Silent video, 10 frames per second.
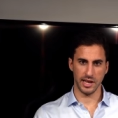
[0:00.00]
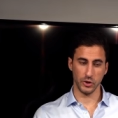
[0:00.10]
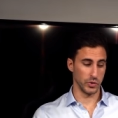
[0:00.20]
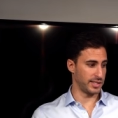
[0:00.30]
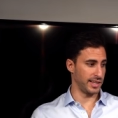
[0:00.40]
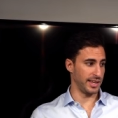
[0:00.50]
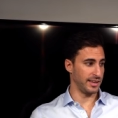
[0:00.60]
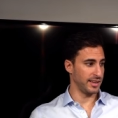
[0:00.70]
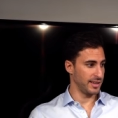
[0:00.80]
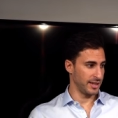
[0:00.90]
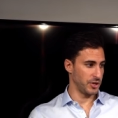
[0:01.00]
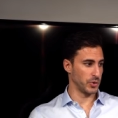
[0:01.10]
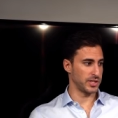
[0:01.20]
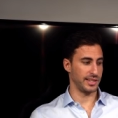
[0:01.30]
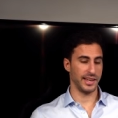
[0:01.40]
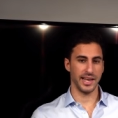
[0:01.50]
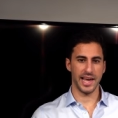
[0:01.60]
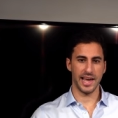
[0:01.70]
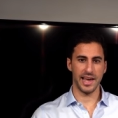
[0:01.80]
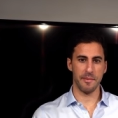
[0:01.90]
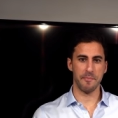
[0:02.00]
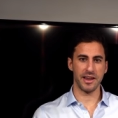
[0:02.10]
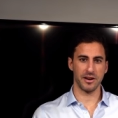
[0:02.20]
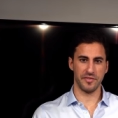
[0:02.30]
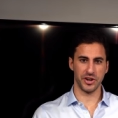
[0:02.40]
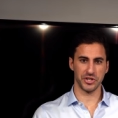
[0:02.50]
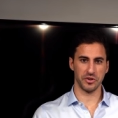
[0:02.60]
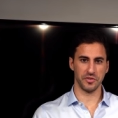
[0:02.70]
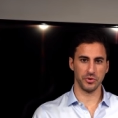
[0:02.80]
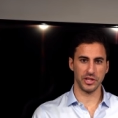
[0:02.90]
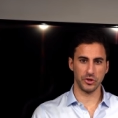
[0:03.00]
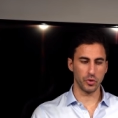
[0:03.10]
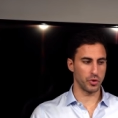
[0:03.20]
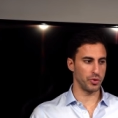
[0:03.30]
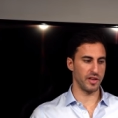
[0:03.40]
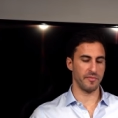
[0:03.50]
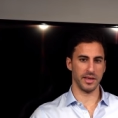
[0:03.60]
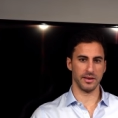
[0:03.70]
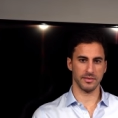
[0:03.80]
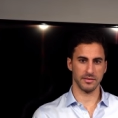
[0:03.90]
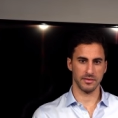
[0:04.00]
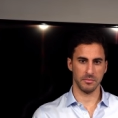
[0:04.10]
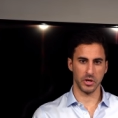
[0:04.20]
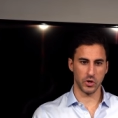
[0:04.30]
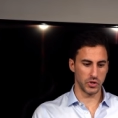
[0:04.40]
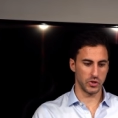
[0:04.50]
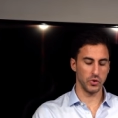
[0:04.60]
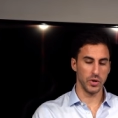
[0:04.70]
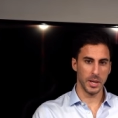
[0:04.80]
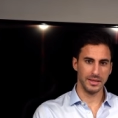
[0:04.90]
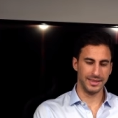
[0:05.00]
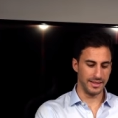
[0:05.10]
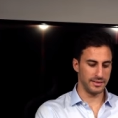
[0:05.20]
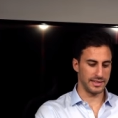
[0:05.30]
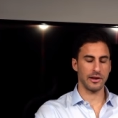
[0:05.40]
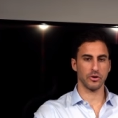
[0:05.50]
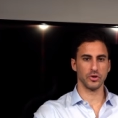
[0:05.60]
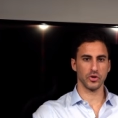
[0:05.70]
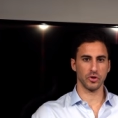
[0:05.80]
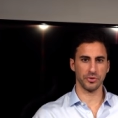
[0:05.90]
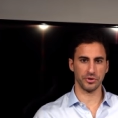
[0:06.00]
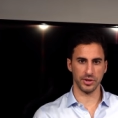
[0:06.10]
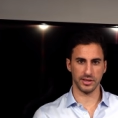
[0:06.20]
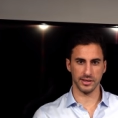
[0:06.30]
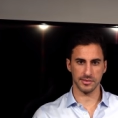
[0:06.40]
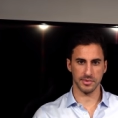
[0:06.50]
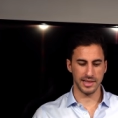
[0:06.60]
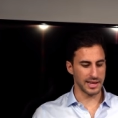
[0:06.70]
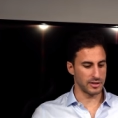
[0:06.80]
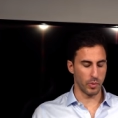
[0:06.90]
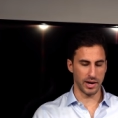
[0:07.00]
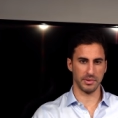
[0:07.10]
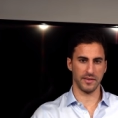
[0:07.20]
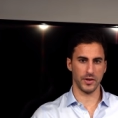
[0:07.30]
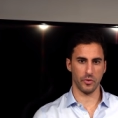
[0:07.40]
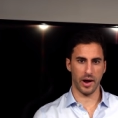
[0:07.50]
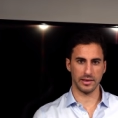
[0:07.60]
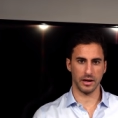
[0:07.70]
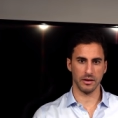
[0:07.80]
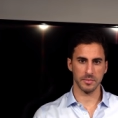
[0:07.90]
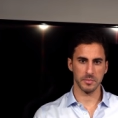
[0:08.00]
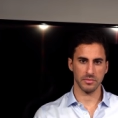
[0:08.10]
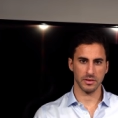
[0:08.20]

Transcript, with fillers: And you'll see, you'll see a, a better version of you that you could have been because you didn't take on those opportunities, like the one I'm giving you right now.